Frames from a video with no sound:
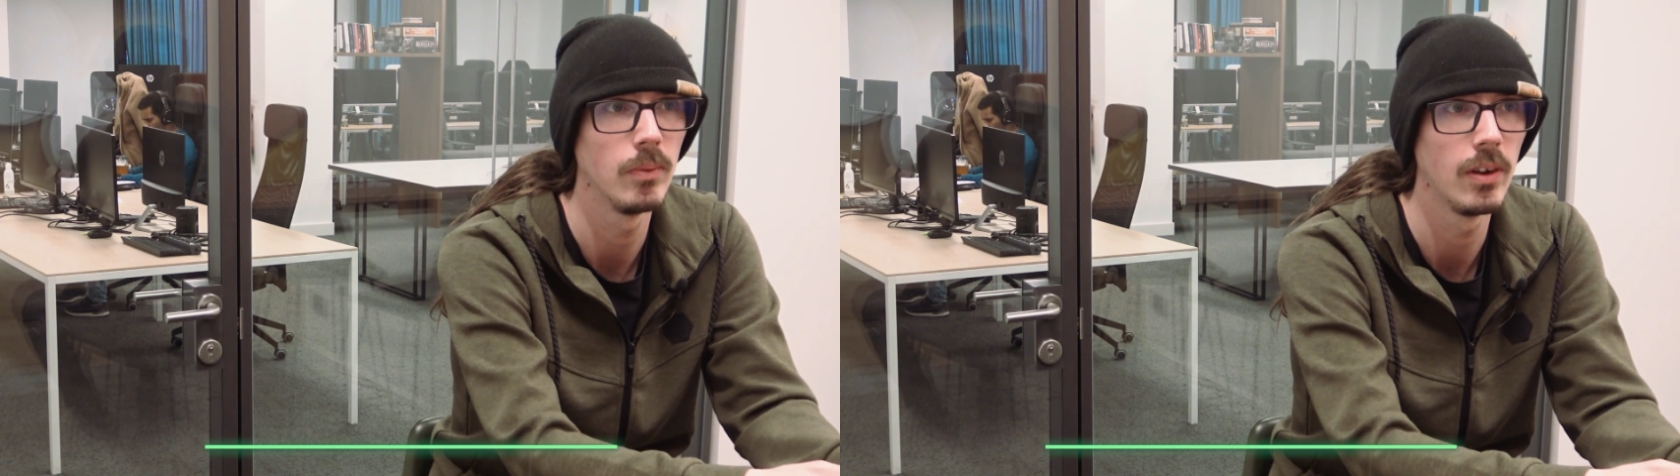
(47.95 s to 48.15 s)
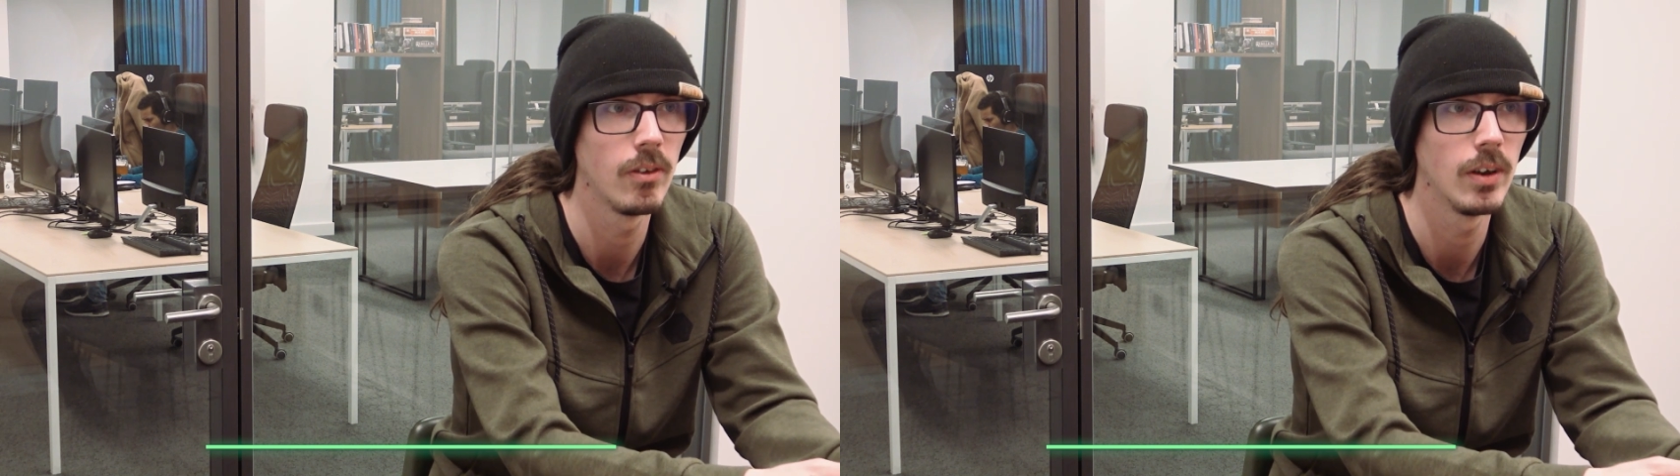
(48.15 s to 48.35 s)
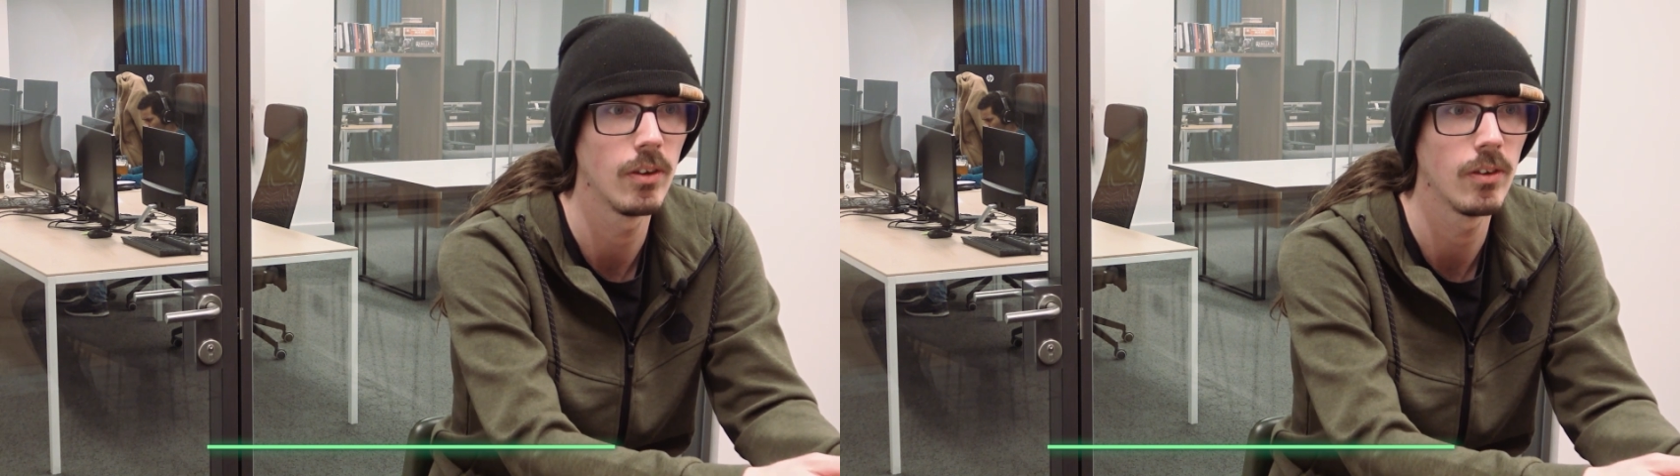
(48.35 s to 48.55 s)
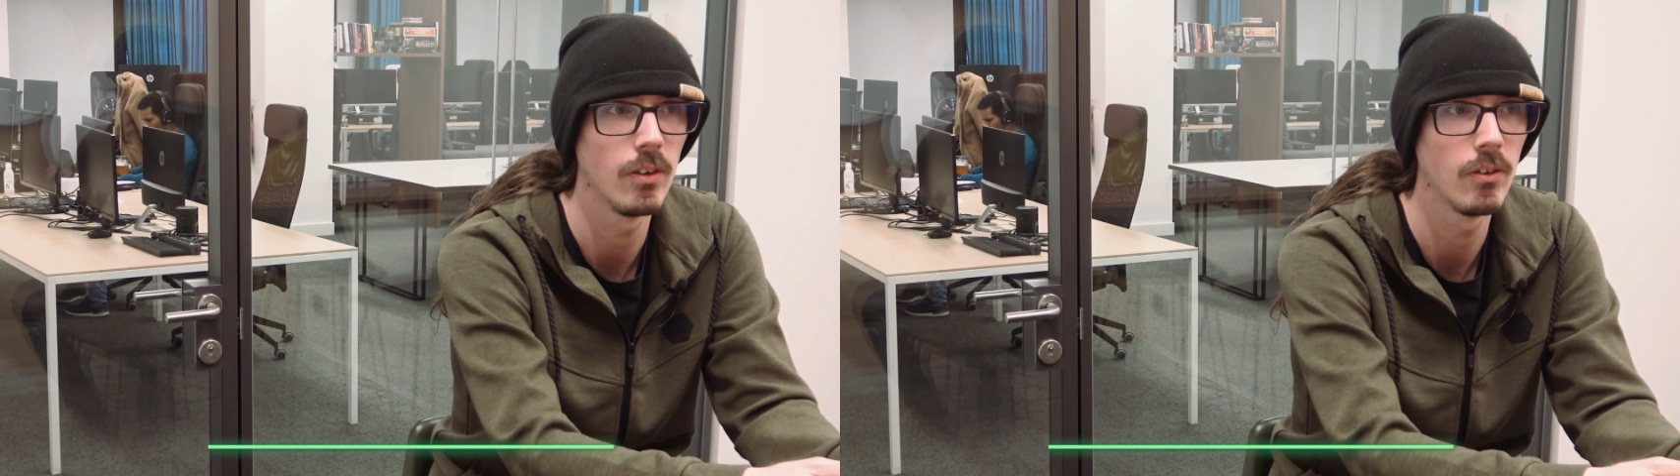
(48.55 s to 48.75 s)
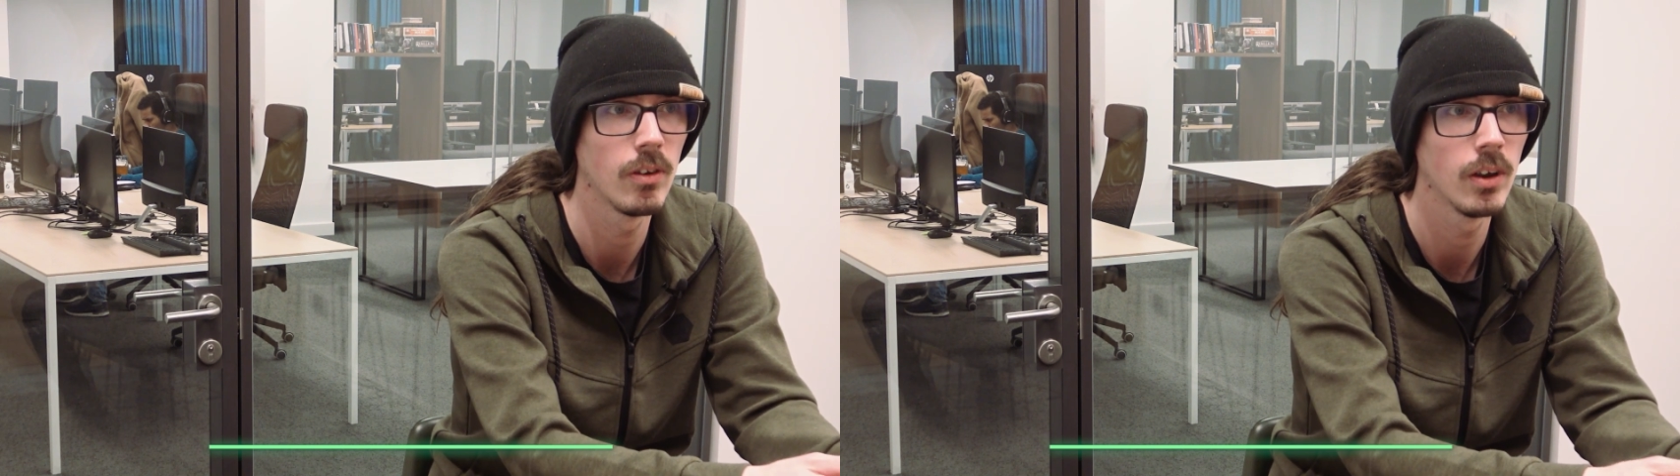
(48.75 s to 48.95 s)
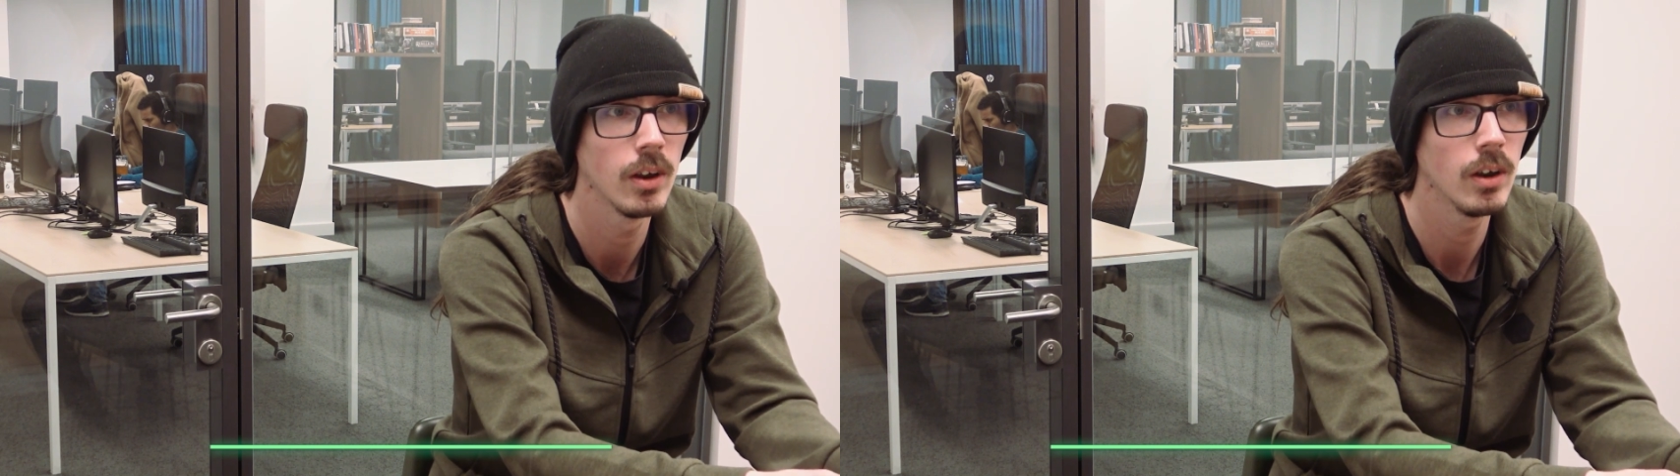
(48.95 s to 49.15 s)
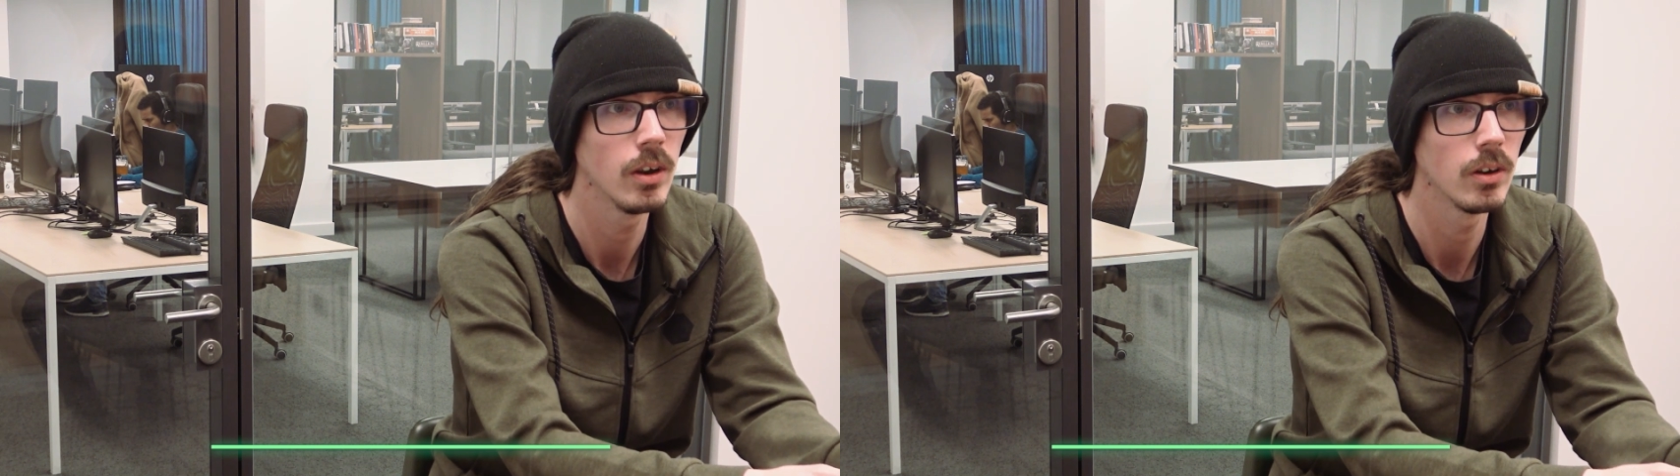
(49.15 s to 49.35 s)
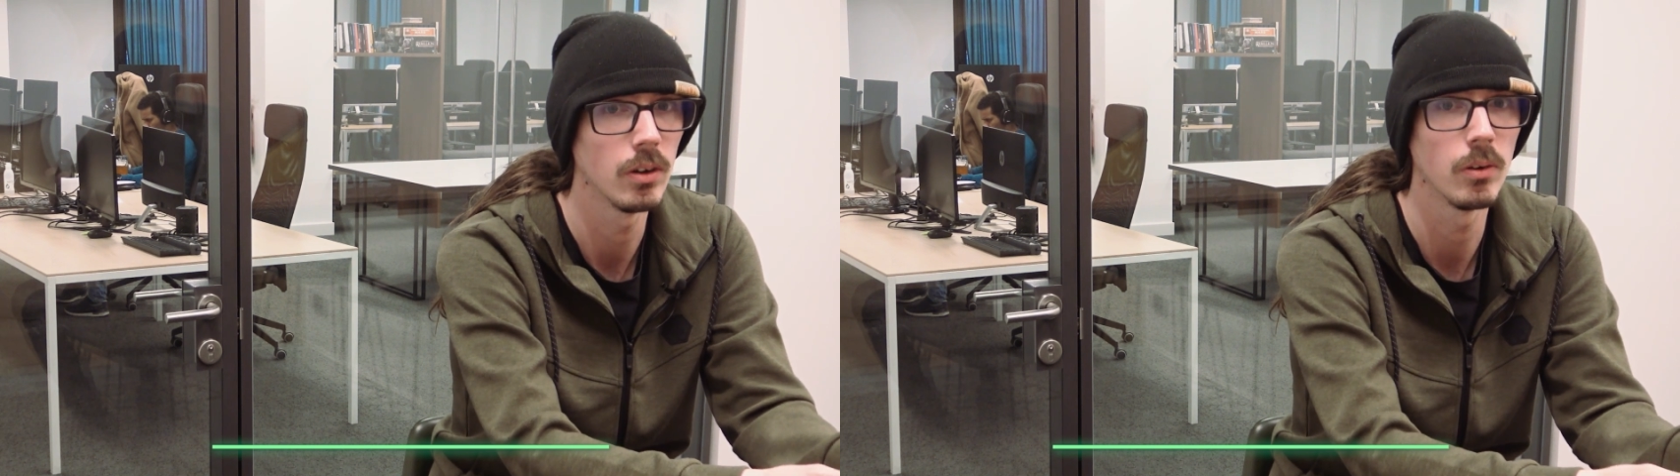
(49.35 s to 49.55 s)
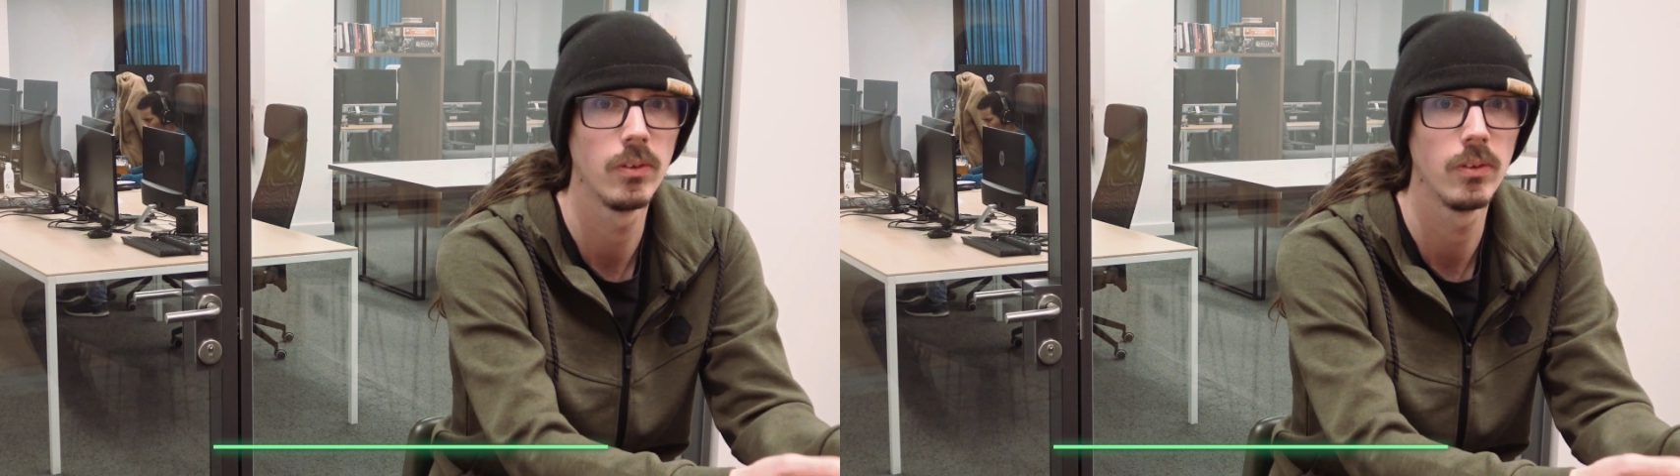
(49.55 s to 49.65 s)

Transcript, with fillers: these days is uh,